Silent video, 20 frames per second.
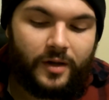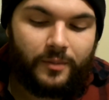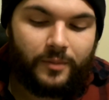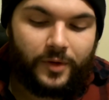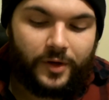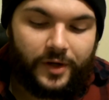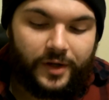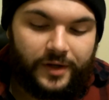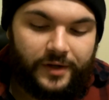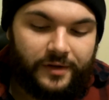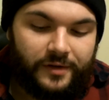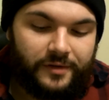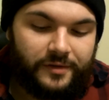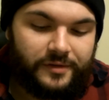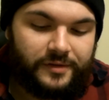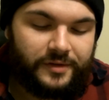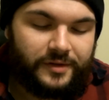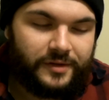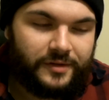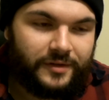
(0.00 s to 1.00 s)
But
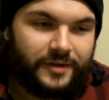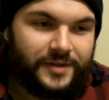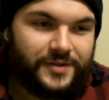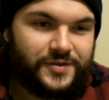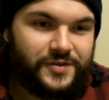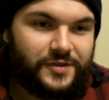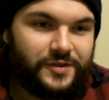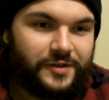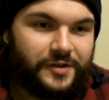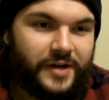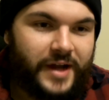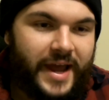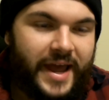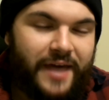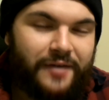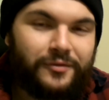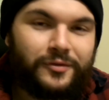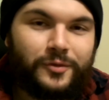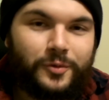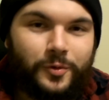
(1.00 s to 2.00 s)
unless you're
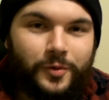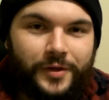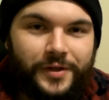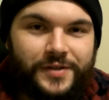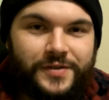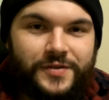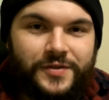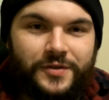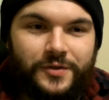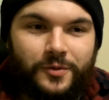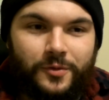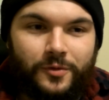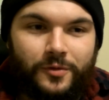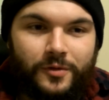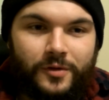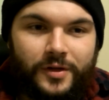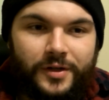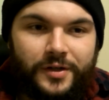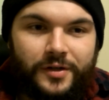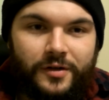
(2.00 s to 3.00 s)
affluent
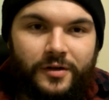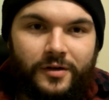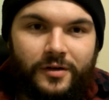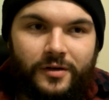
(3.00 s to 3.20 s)
or you're